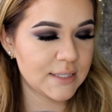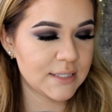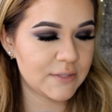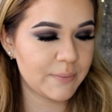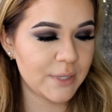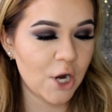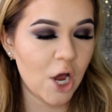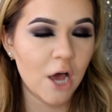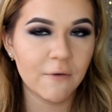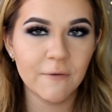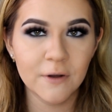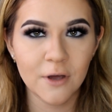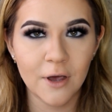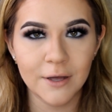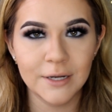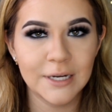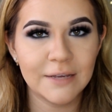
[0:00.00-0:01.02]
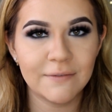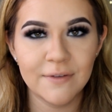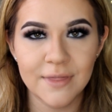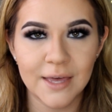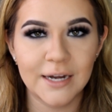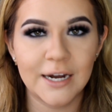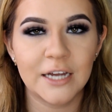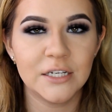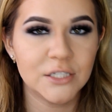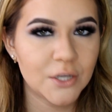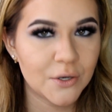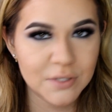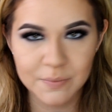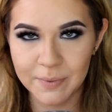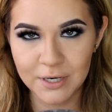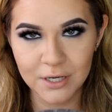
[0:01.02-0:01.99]
It's been off and on, and even then I
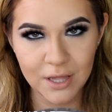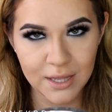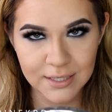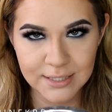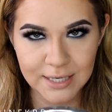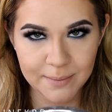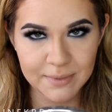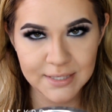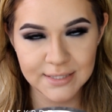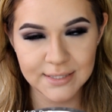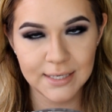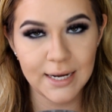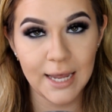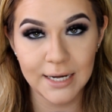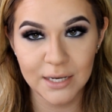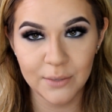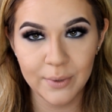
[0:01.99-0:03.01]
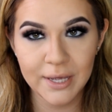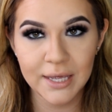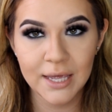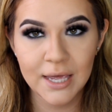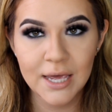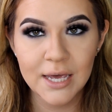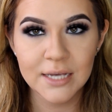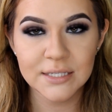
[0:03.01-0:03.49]
don't spend a lot of time in the sun anyway.